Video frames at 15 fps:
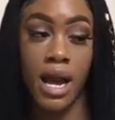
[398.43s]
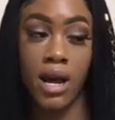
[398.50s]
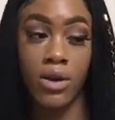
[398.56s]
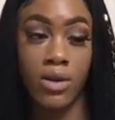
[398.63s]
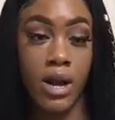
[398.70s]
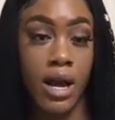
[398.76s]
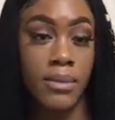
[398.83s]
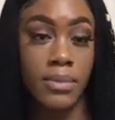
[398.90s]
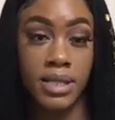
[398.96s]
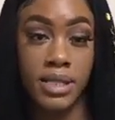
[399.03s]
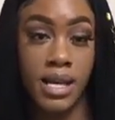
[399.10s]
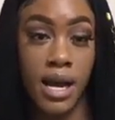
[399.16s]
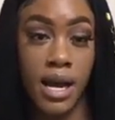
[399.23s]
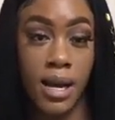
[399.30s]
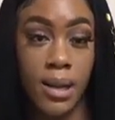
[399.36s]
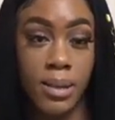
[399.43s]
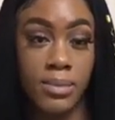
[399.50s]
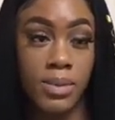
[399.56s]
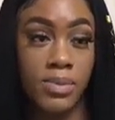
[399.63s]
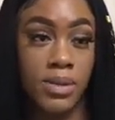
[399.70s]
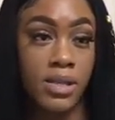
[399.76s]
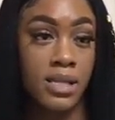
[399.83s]
I don't know how many times
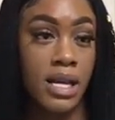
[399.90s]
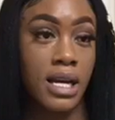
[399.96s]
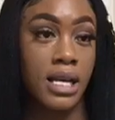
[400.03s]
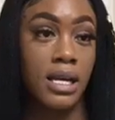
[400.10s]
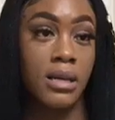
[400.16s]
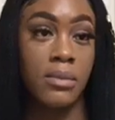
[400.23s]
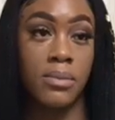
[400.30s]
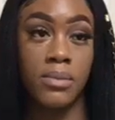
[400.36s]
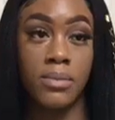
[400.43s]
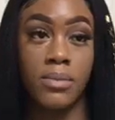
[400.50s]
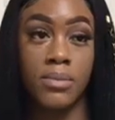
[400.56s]
because I keep